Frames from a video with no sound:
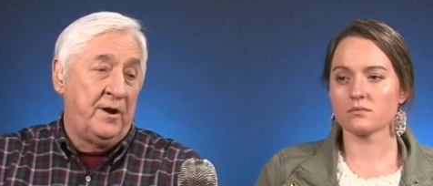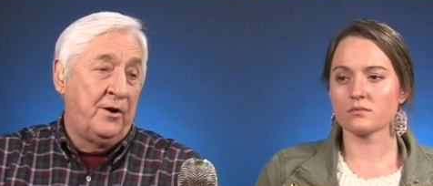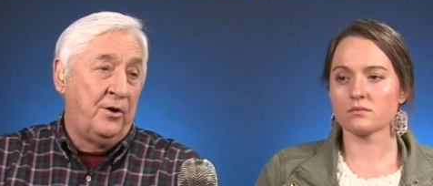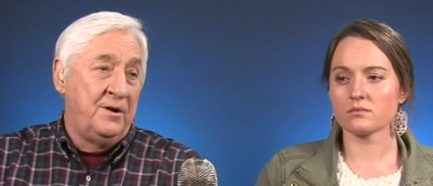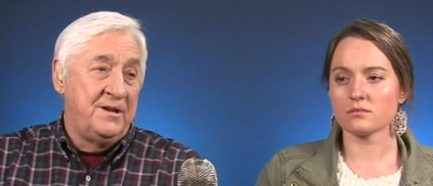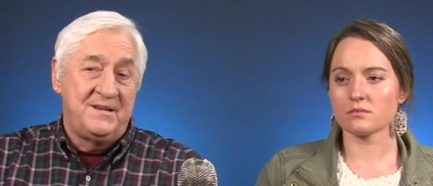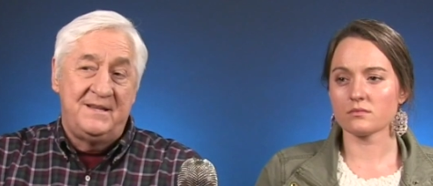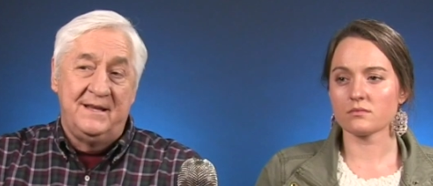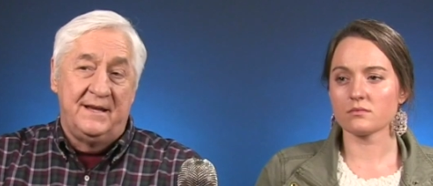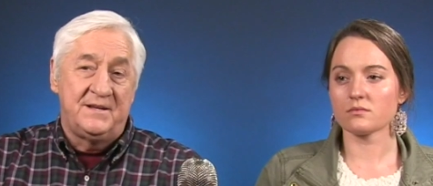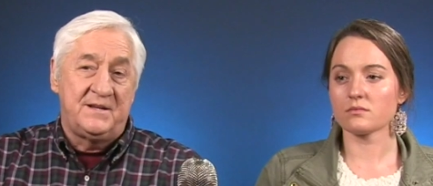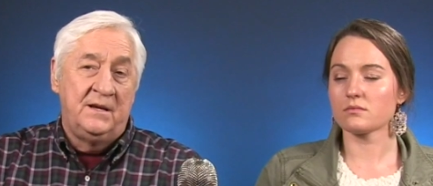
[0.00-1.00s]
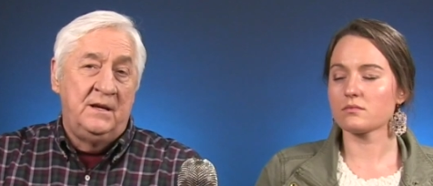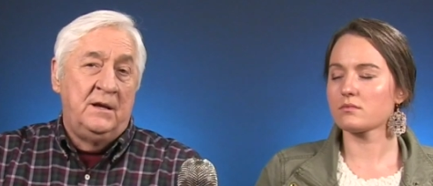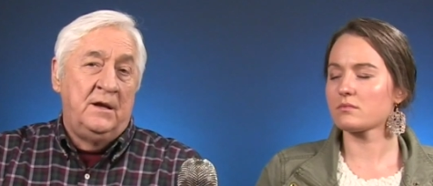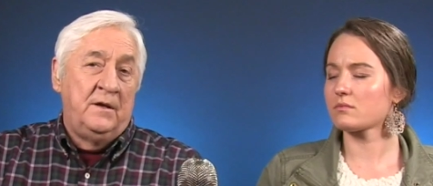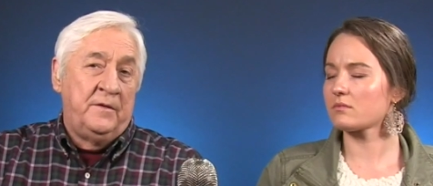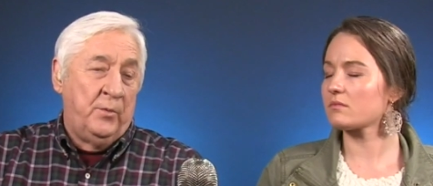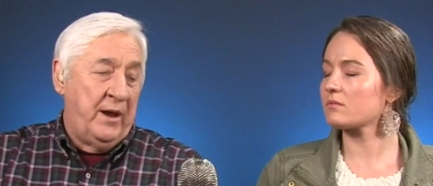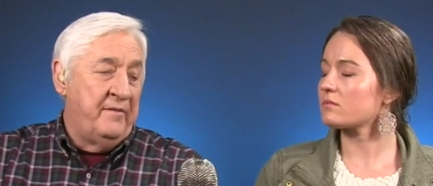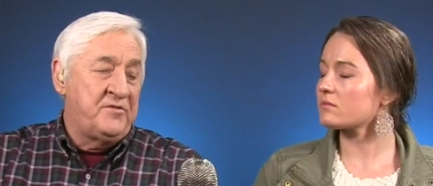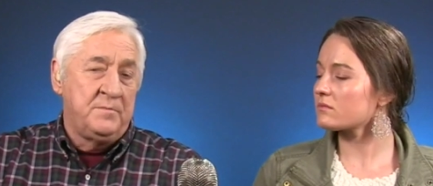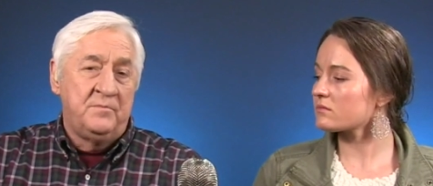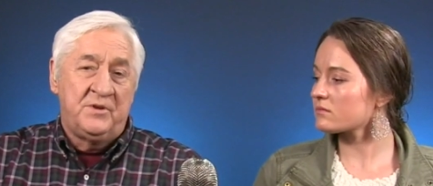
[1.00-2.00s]
Speaker 1: What I heard is this: mm-hmm. we
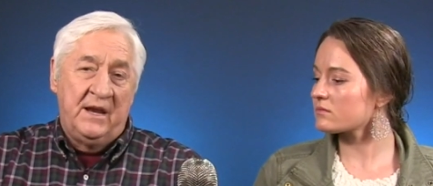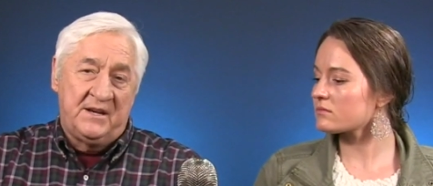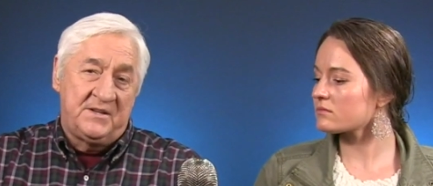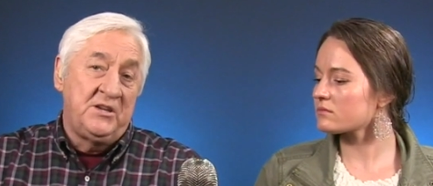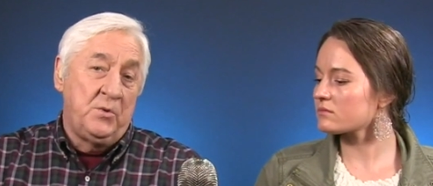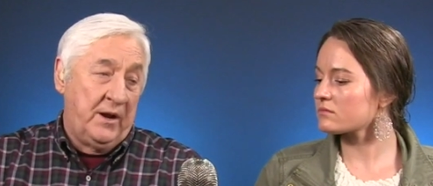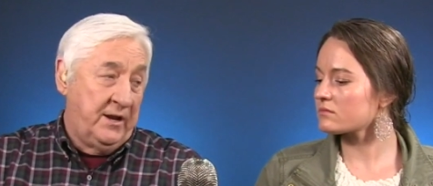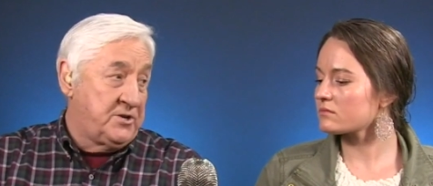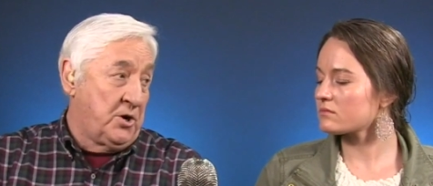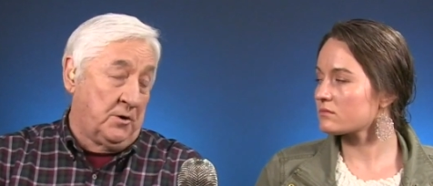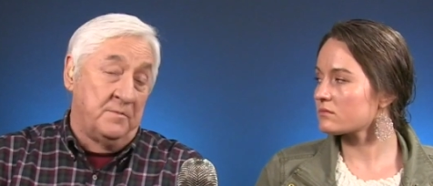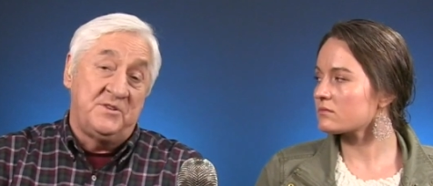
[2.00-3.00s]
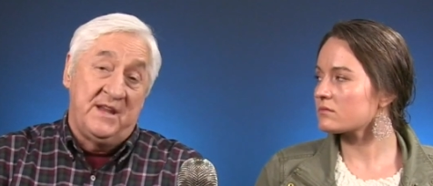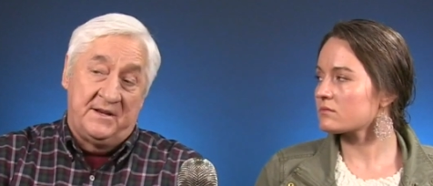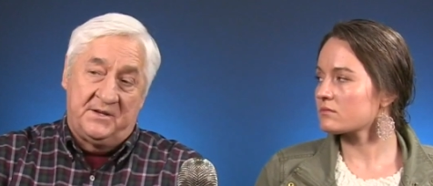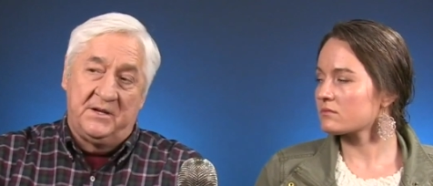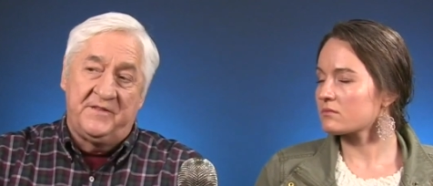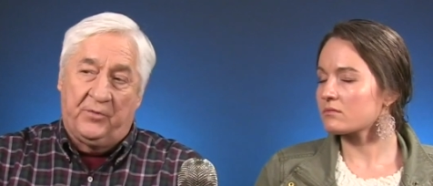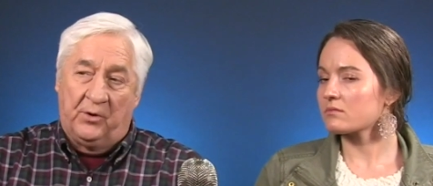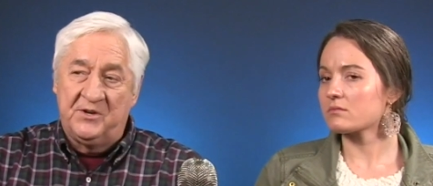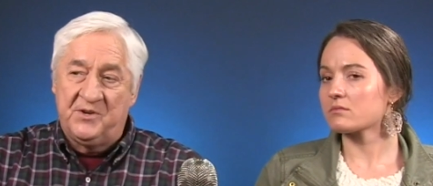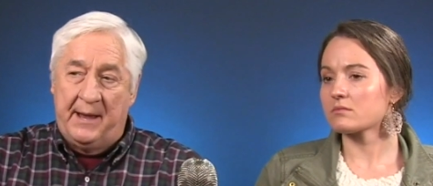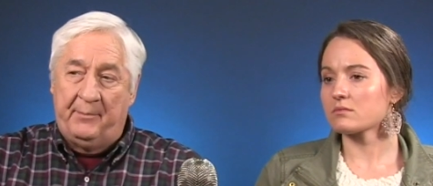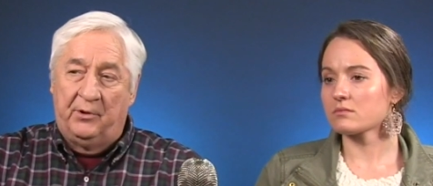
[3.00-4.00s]
have some extenuating circumstances. For
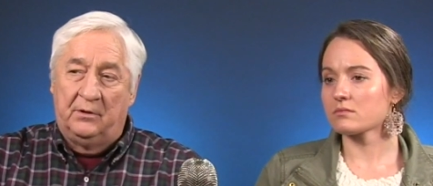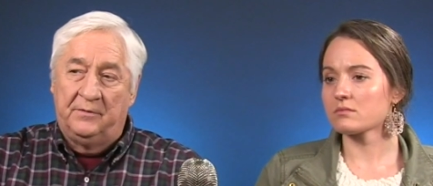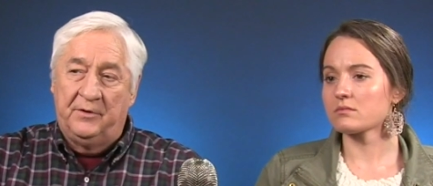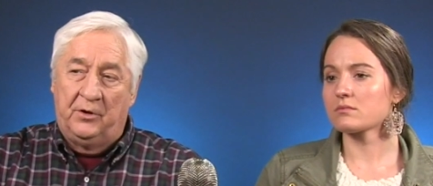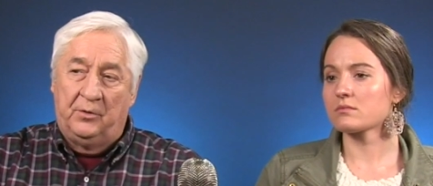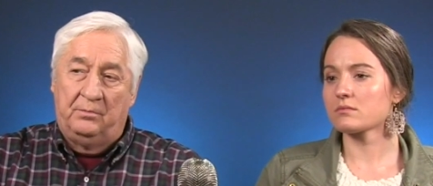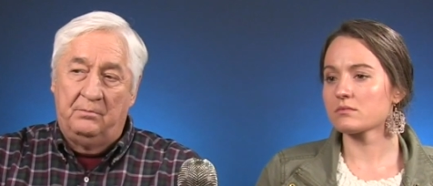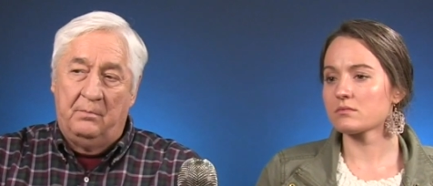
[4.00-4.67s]
example, you know,